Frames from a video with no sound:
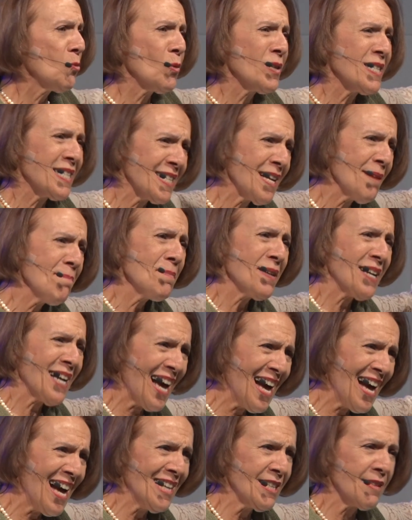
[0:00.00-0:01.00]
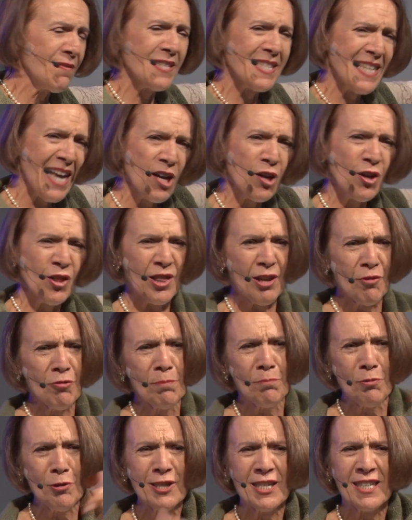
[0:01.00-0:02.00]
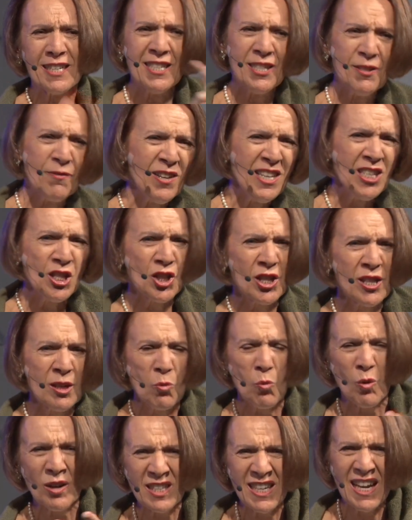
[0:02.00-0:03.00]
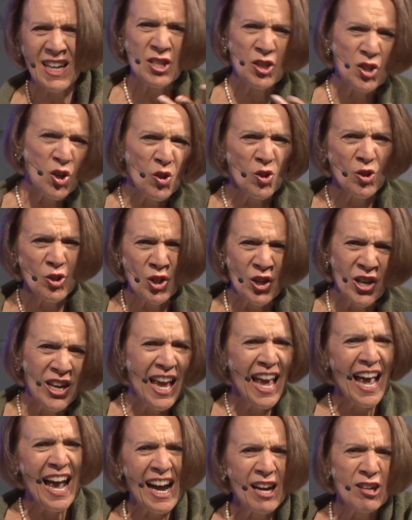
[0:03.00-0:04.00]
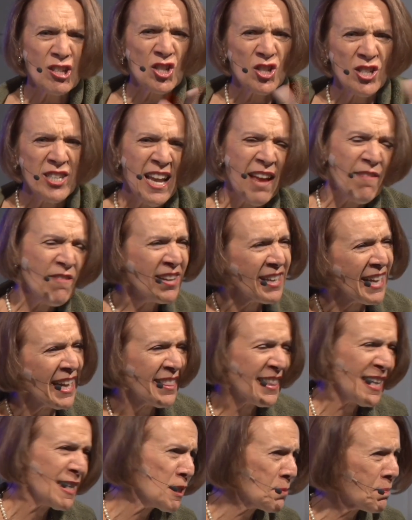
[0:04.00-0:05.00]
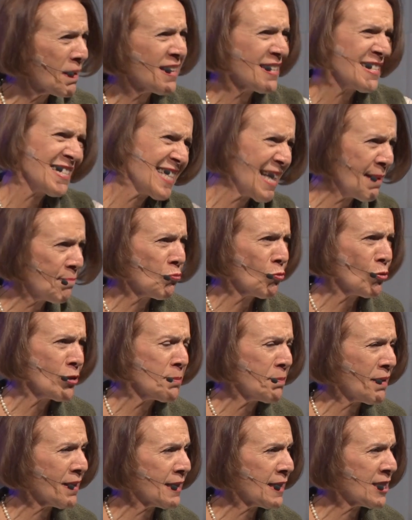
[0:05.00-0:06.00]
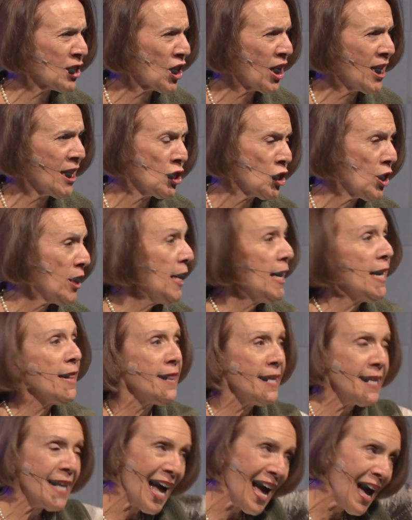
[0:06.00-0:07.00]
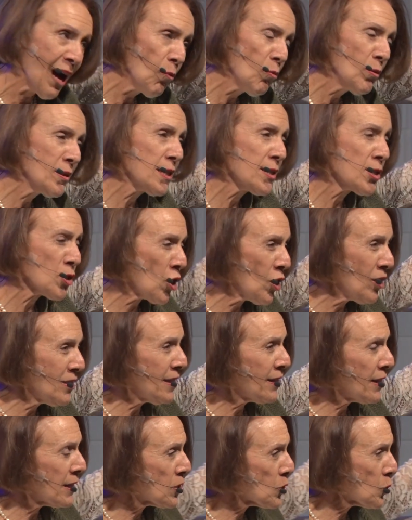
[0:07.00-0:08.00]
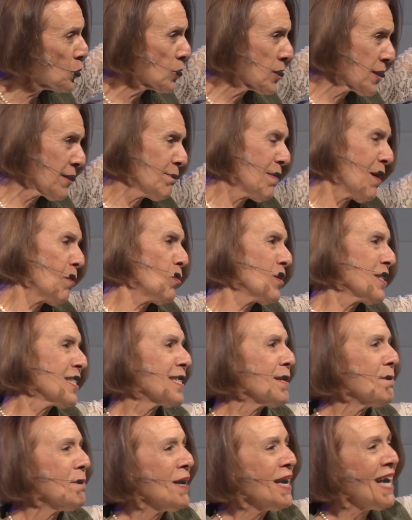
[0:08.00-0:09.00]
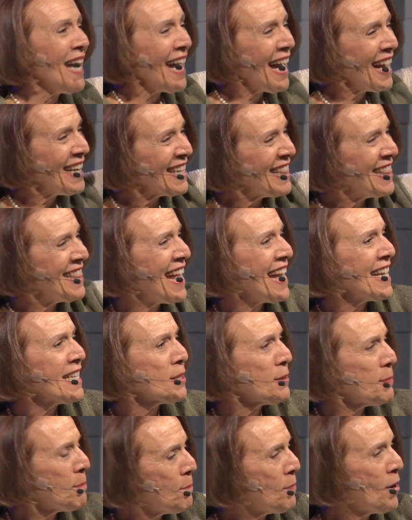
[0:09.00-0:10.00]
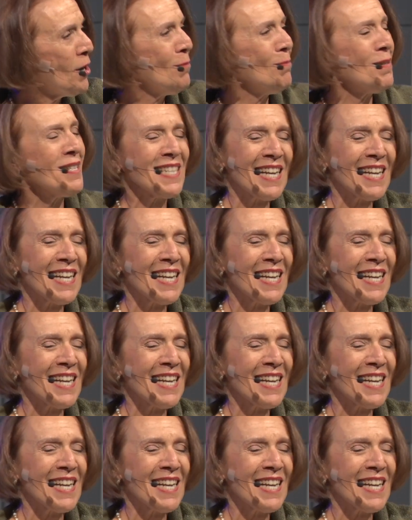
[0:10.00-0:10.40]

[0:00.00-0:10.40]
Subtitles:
was some kind of psychotherapeutic intervention in what I told her how to navigate that space that brought about the change, then I would dishonor the source of my wisdom. And in that moment,